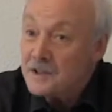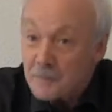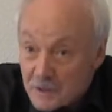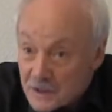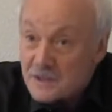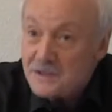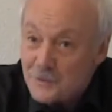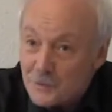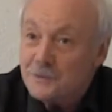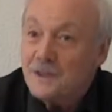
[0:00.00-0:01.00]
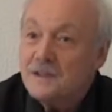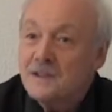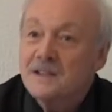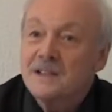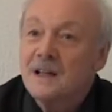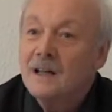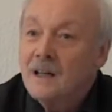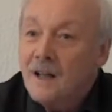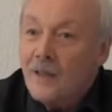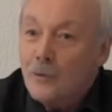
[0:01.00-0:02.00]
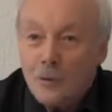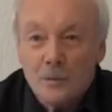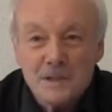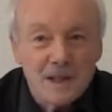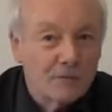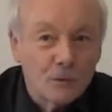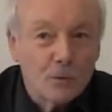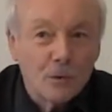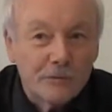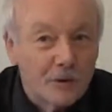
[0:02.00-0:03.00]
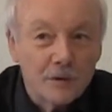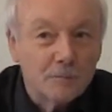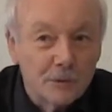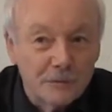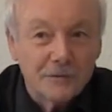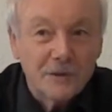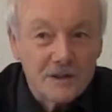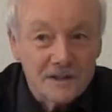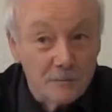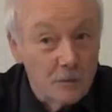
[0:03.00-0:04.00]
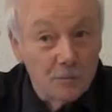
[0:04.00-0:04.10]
Japanese tourists. You always have to go for the proof of concept.